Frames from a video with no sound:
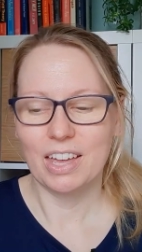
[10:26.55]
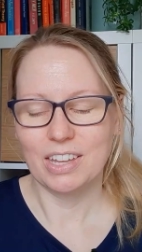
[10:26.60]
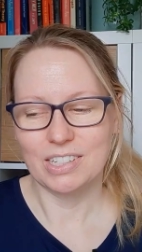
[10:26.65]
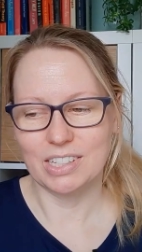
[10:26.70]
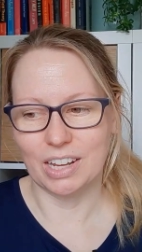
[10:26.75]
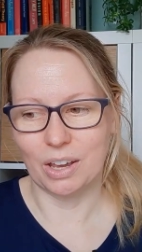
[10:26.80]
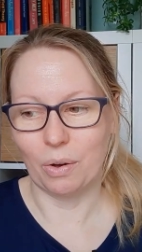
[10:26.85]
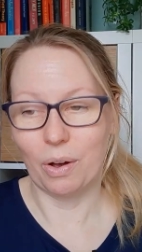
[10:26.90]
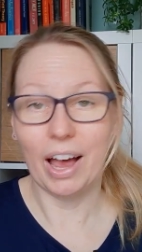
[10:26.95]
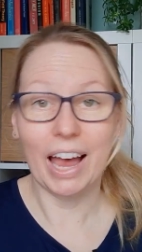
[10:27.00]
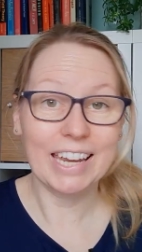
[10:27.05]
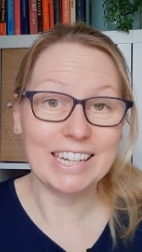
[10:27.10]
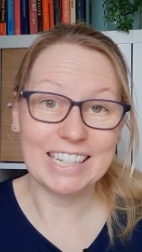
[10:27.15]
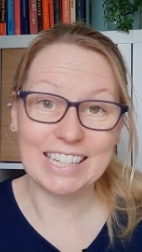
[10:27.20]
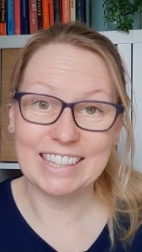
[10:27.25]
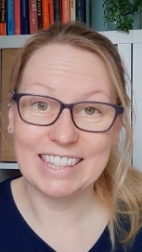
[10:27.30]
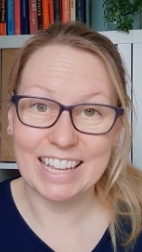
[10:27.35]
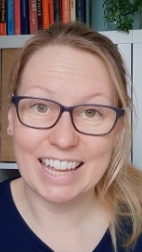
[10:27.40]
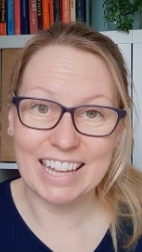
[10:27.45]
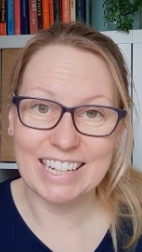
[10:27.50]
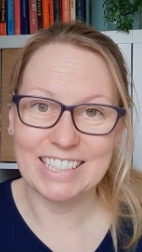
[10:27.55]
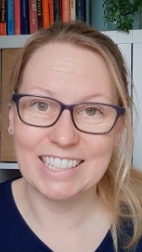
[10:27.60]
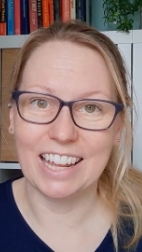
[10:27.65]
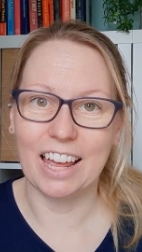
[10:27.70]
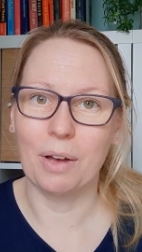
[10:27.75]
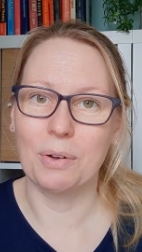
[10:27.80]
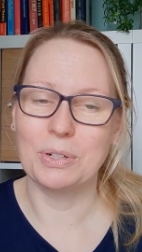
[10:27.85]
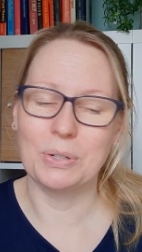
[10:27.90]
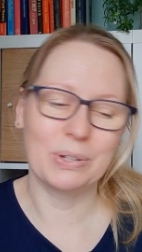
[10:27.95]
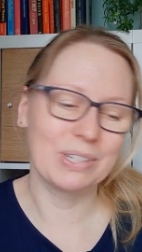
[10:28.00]
So I did this,
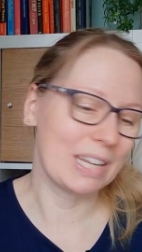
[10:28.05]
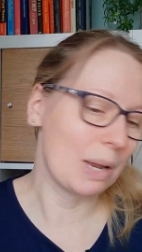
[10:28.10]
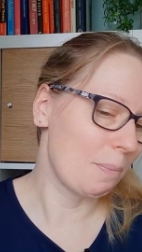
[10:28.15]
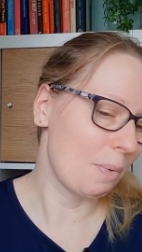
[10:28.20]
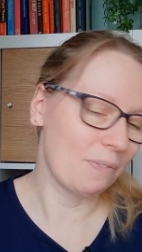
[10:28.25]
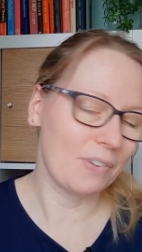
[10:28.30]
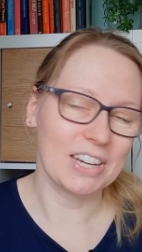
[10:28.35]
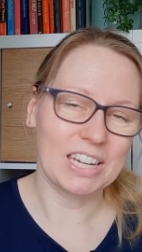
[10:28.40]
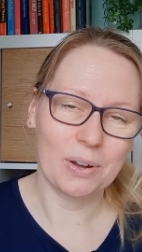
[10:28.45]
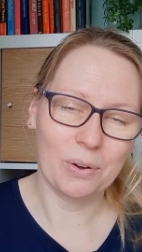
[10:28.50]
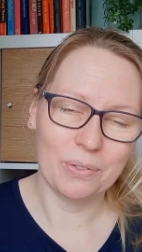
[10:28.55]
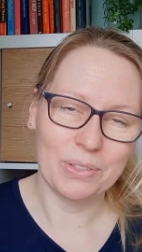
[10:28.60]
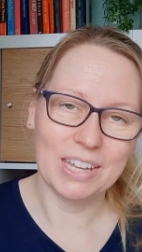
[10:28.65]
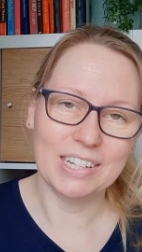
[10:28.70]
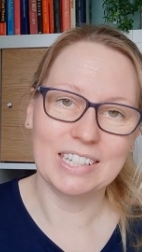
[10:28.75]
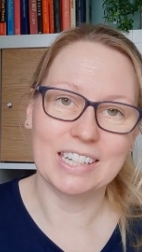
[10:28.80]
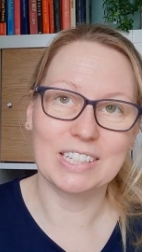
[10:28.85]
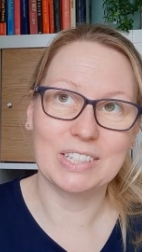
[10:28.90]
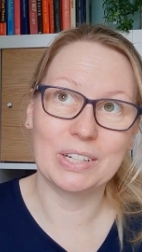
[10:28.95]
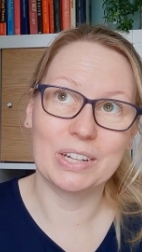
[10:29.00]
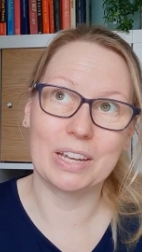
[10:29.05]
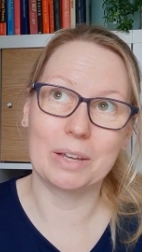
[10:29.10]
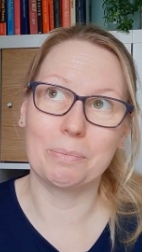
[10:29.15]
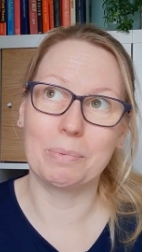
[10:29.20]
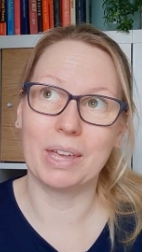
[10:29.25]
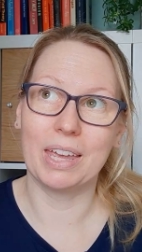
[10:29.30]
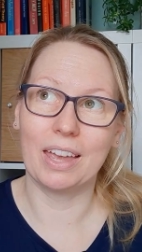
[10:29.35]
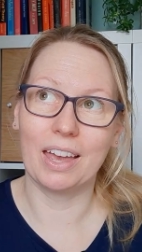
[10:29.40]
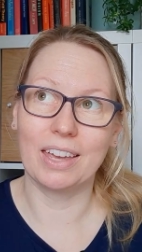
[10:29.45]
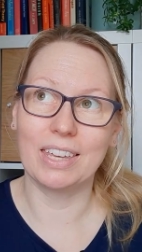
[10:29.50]
I'll do a separate video on this. It took
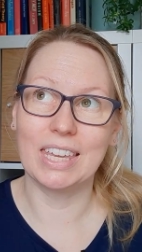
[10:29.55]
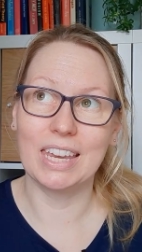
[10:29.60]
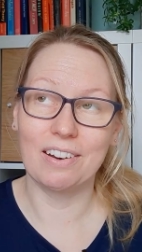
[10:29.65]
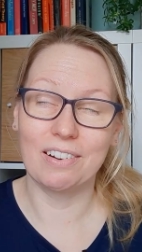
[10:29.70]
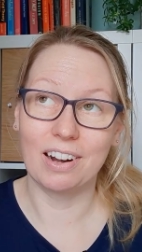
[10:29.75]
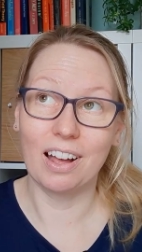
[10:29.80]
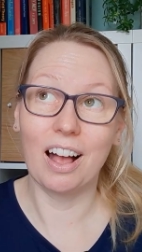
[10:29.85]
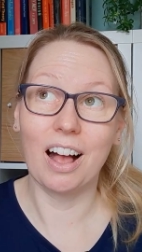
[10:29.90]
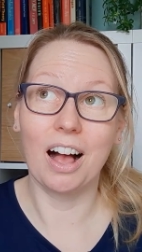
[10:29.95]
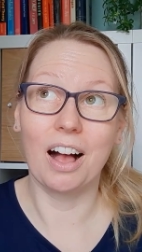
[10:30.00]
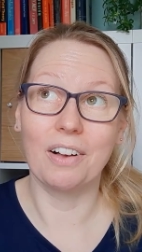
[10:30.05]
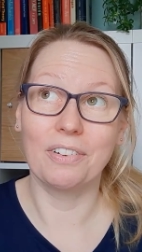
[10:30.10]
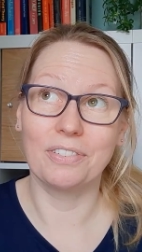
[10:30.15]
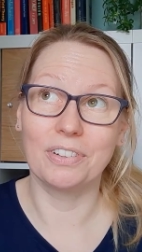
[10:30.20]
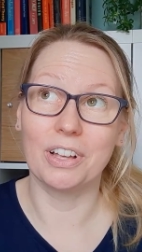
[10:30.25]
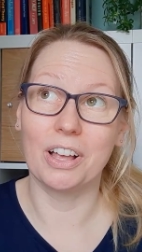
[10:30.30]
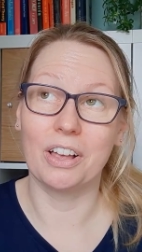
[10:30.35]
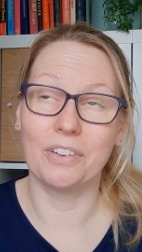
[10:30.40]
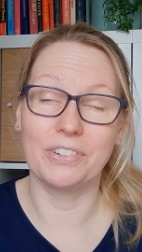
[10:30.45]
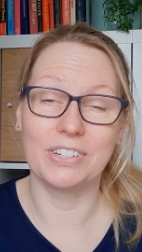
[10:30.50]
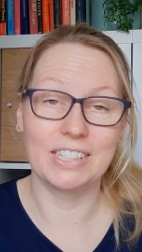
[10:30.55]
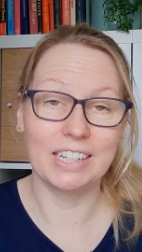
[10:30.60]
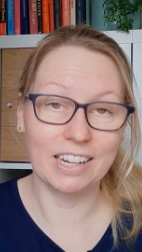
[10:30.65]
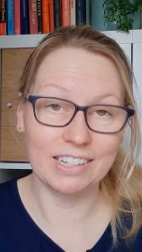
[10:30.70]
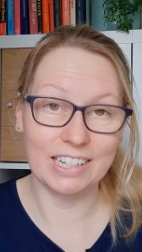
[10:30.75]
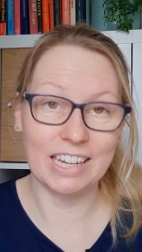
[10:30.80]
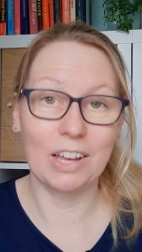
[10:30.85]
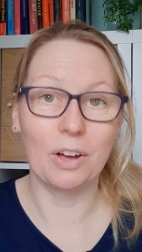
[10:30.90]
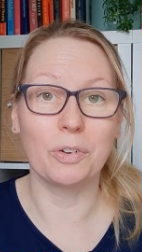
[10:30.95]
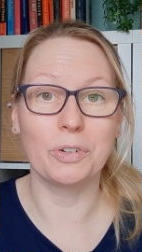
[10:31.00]
me a year and a half of
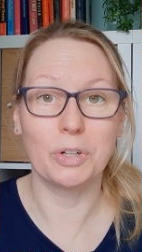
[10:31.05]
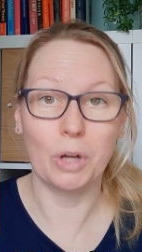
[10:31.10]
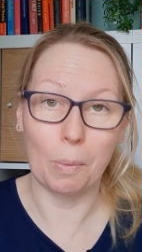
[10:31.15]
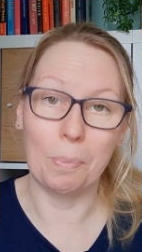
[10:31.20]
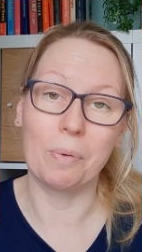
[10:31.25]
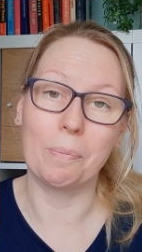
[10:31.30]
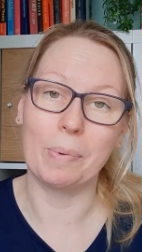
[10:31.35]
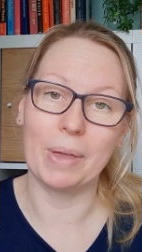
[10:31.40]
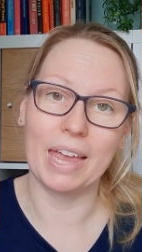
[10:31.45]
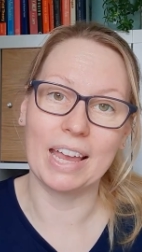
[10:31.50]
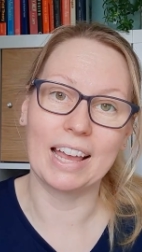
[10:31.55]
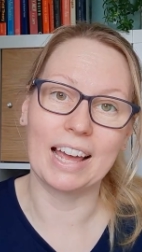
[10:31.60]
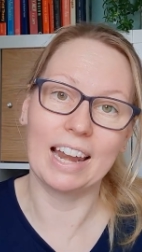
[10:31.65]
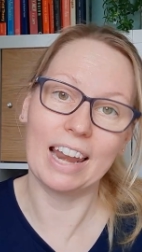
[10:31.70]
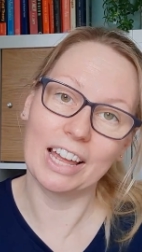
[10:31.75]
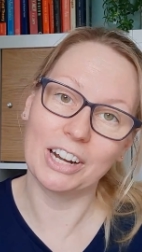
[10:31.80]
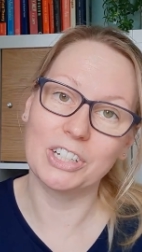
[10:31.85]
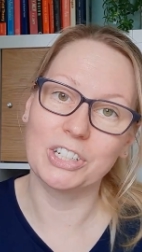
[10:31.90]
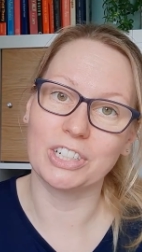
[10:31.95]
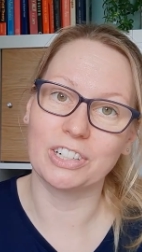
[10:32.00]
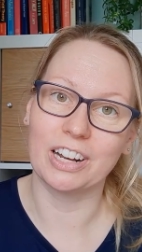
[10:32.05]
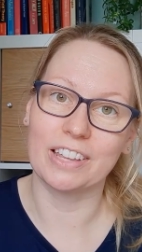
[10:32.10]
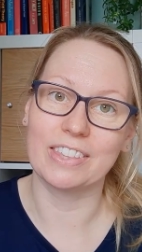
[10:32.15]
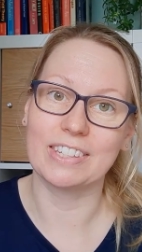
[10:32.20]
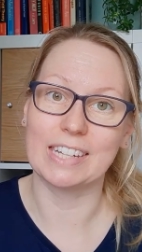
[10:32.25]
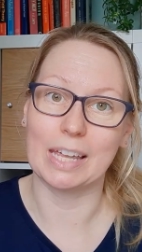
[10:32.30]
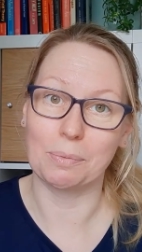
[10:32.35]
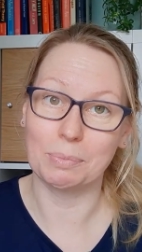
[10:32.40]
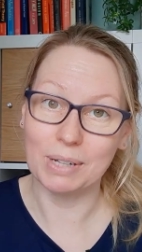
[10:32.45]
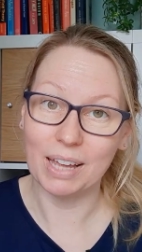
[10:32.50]
study on top of being a lecturer at
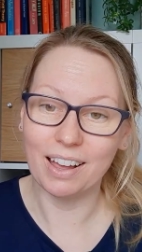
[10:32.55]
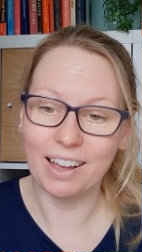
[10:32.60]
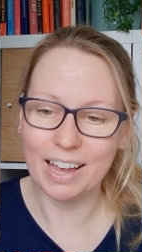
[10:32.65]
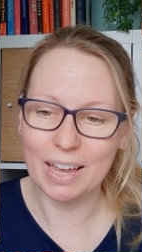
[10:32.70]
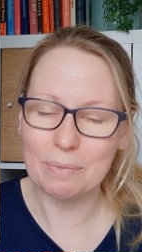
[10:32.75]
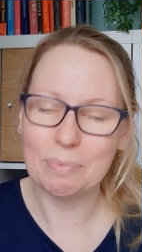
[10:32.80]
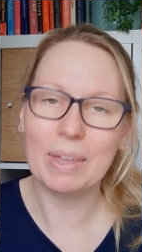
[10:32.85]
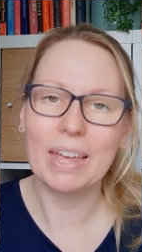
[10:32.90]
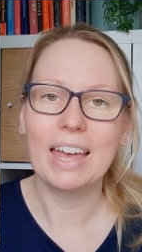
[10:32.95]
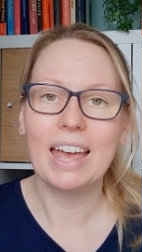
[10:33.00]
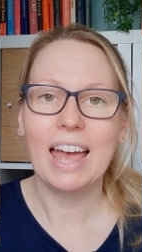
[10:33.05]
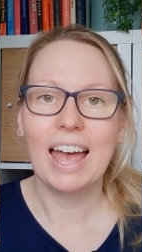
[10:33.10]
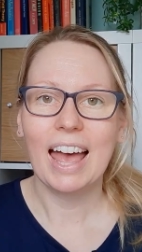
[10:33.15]
the same time.